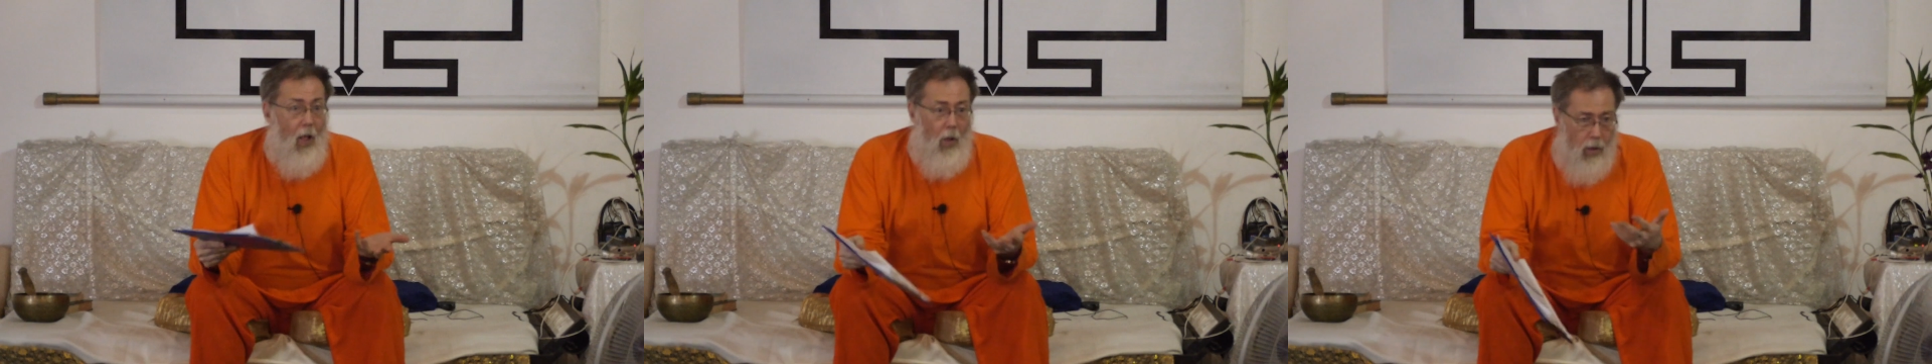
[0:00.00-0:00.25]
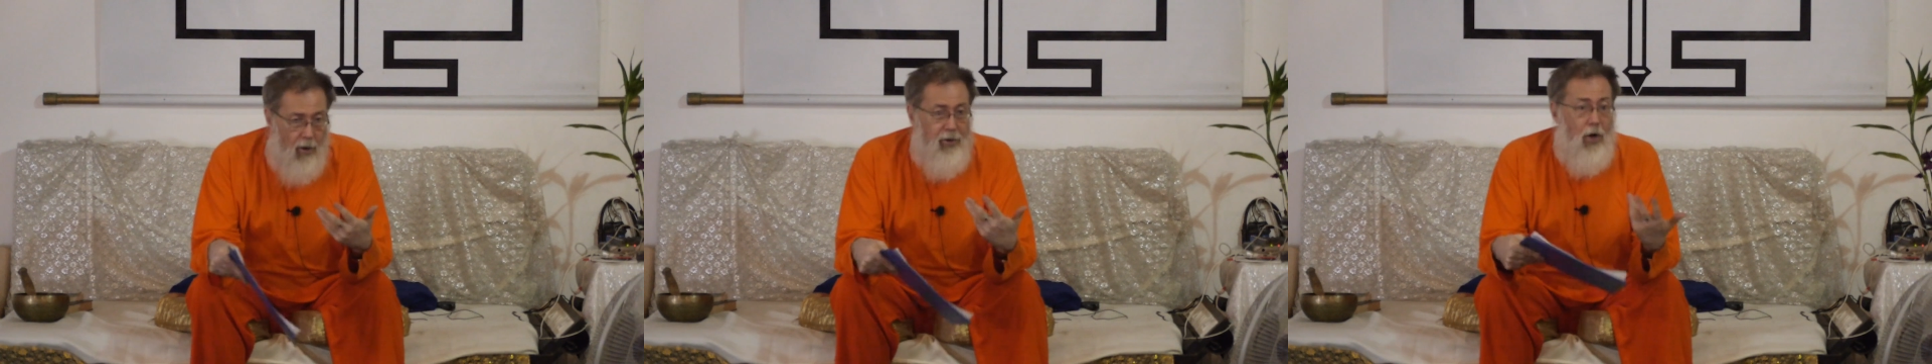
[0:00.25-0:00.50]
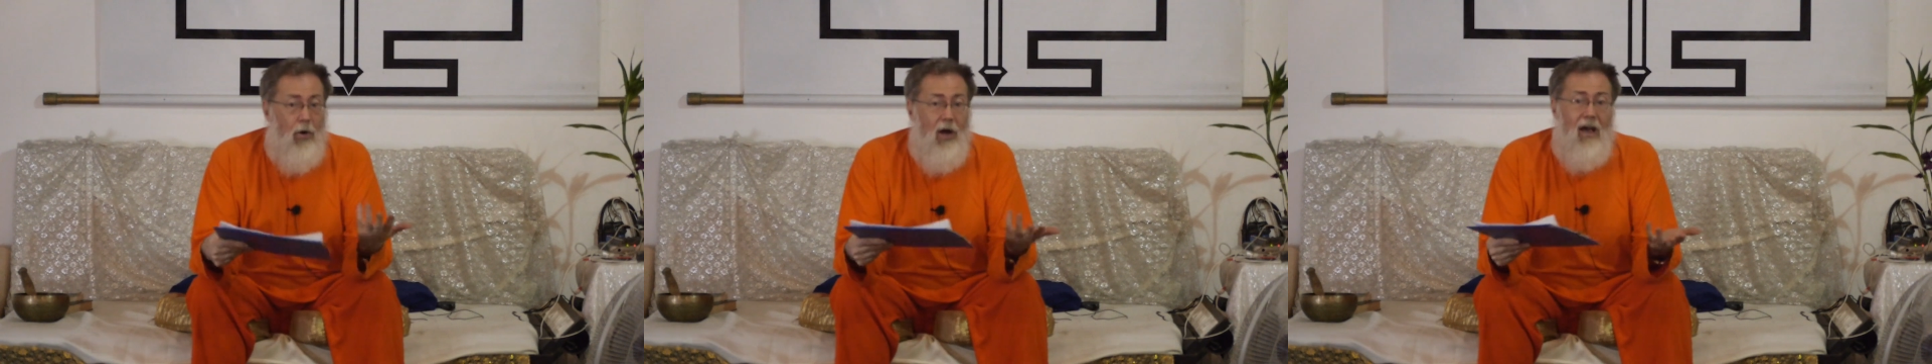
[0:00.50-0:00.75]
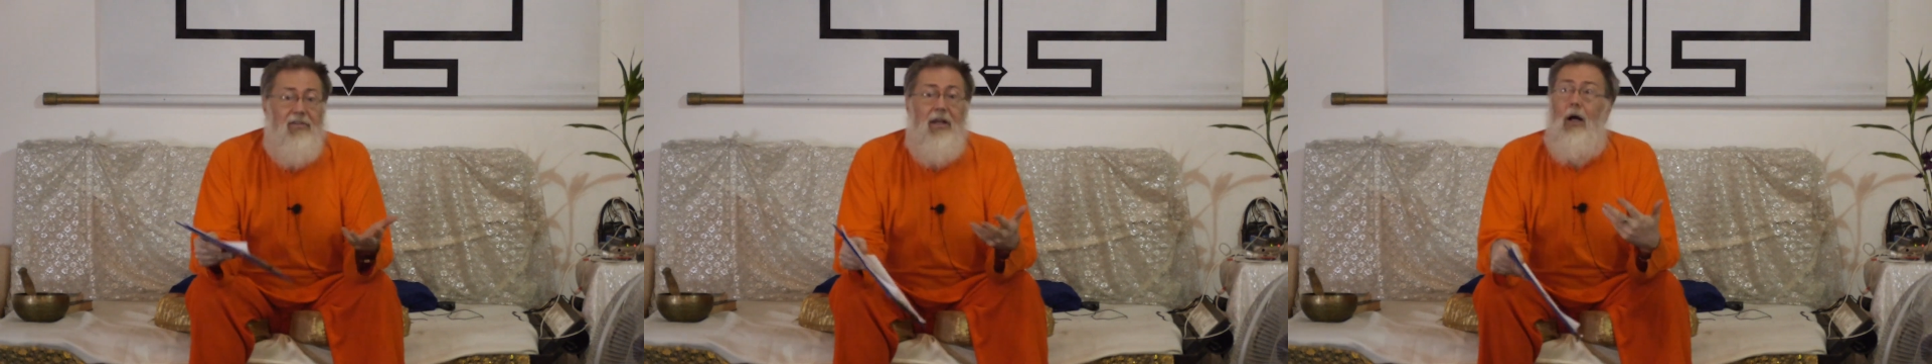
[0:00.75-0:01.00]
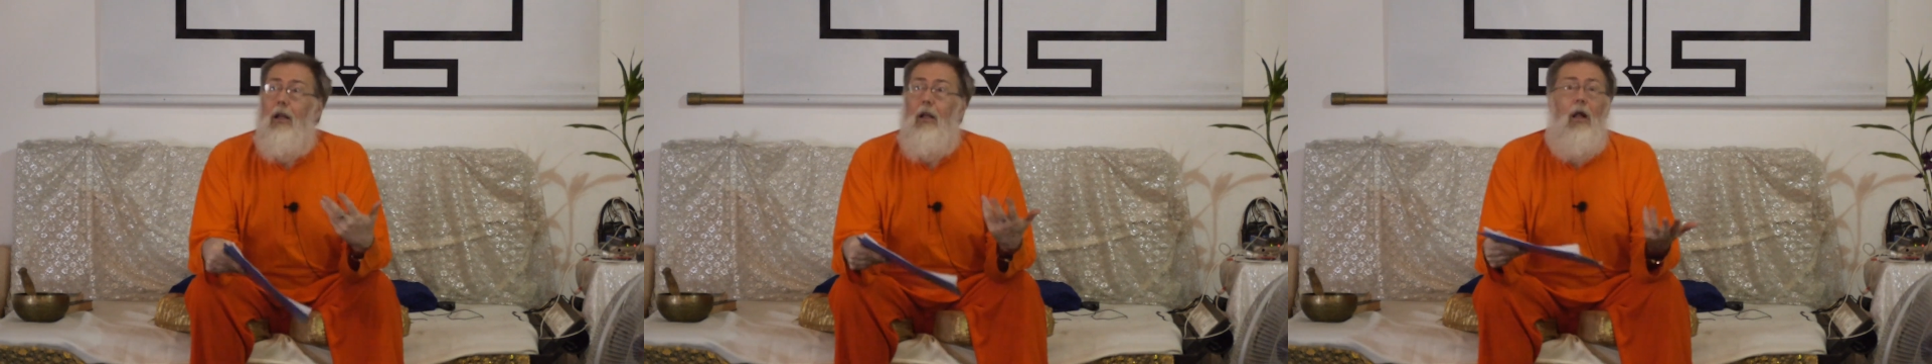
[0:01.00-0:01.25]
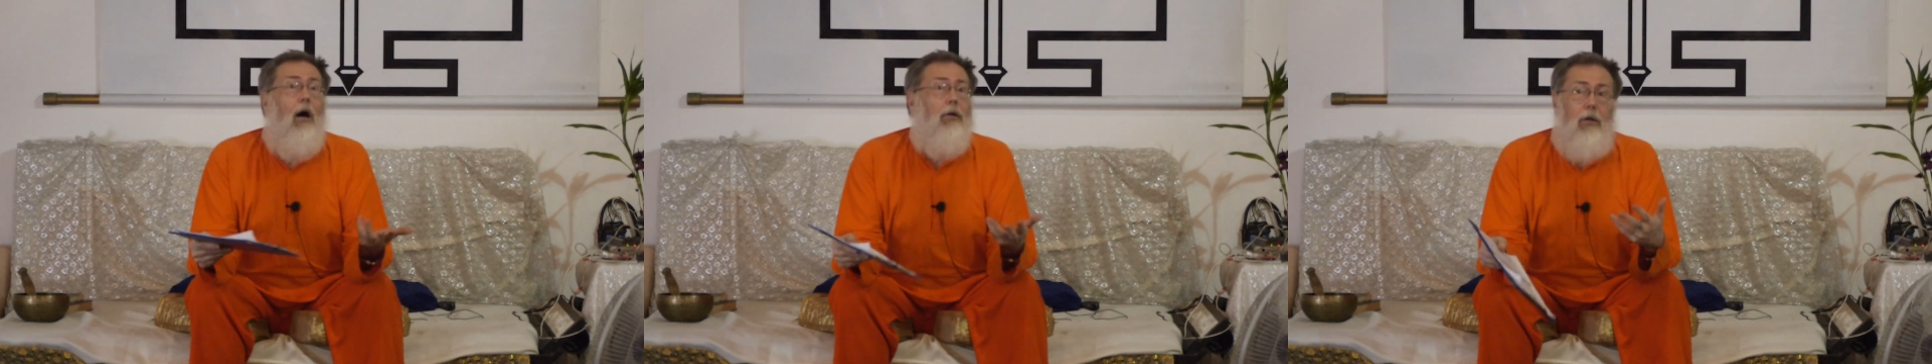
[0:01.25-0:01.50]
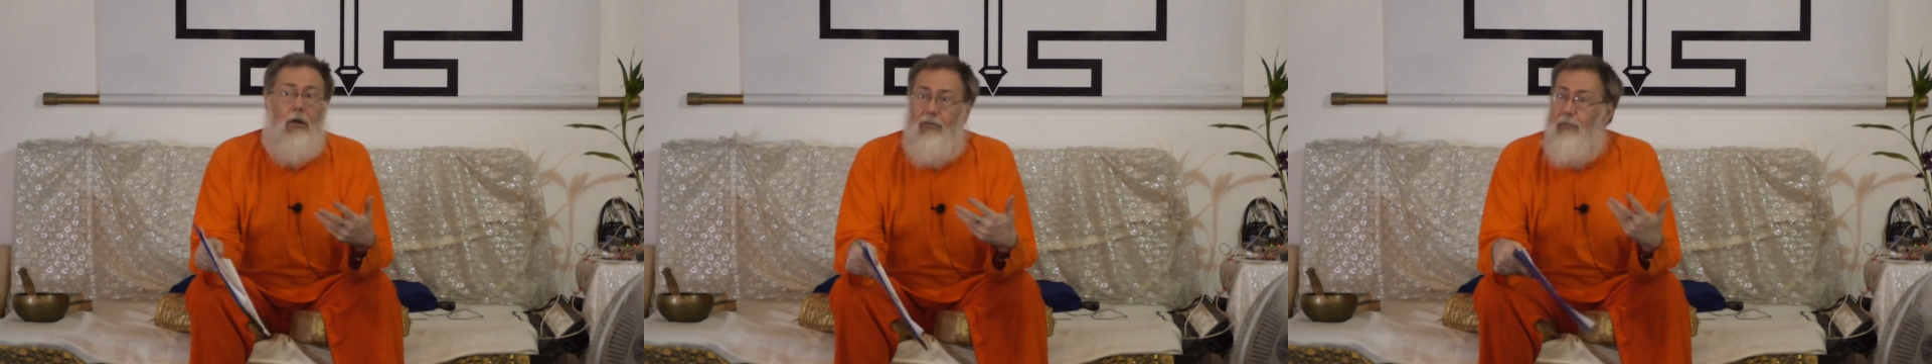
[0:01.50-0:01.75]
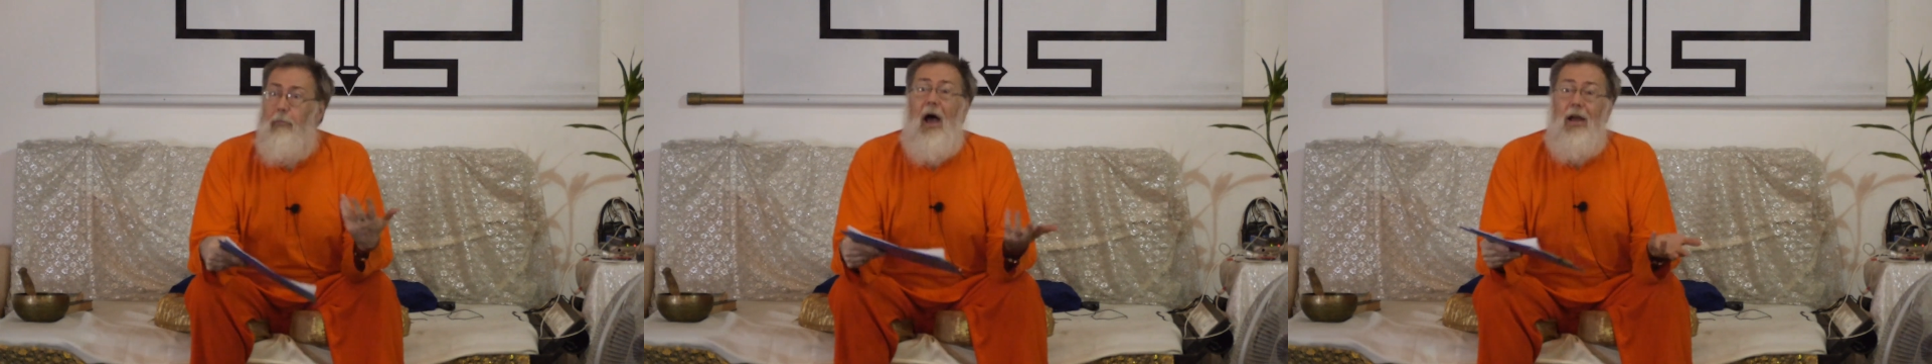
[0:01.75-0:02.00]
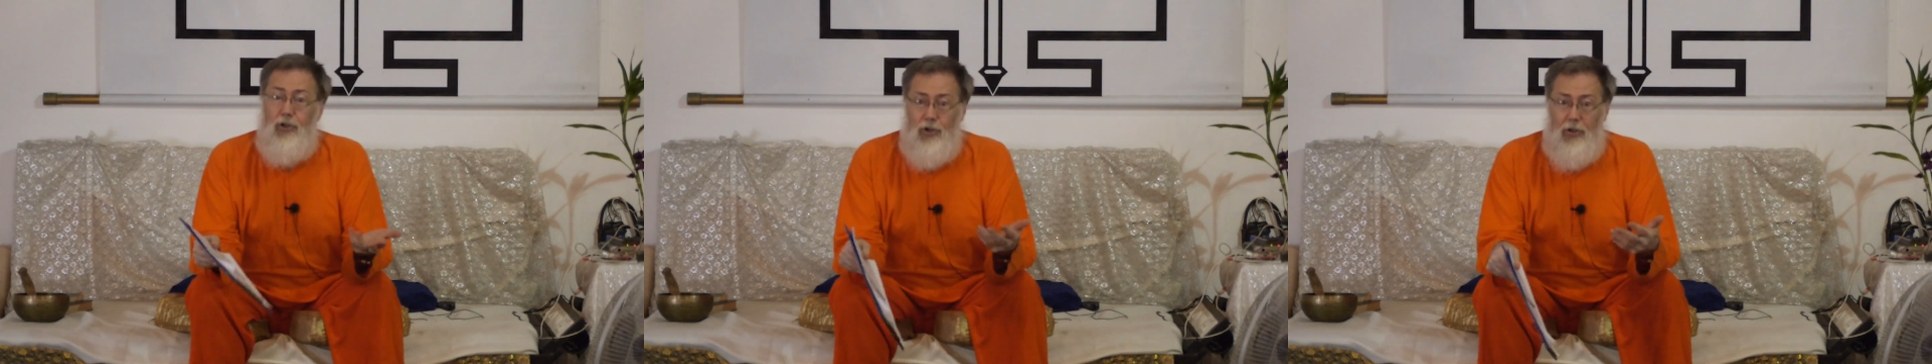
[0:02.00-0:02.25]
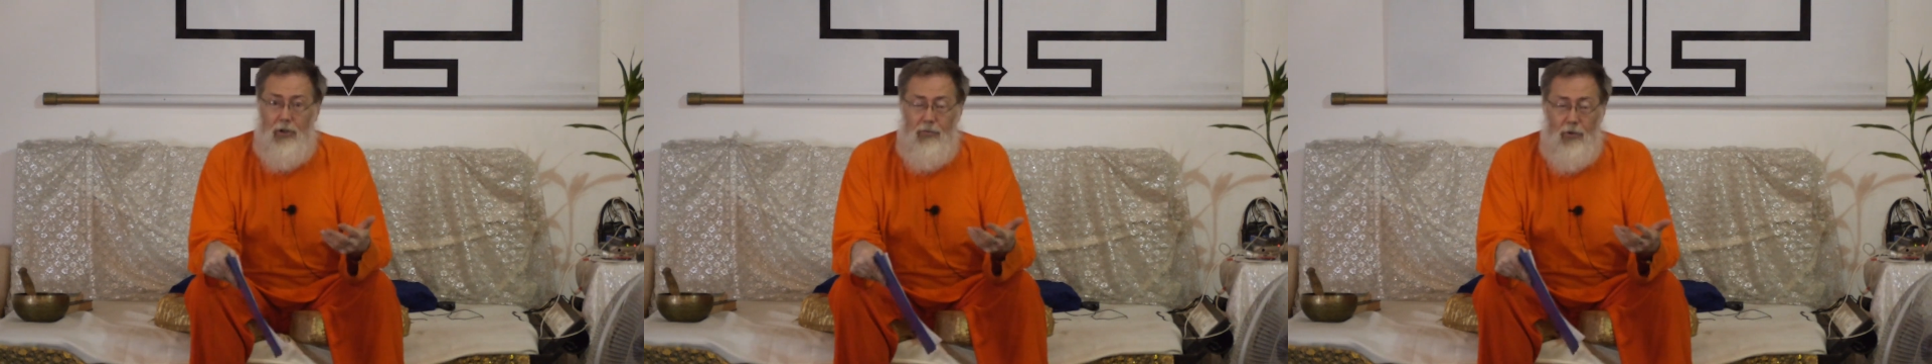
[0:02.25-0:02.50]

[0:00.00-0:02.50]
Having a lot of passion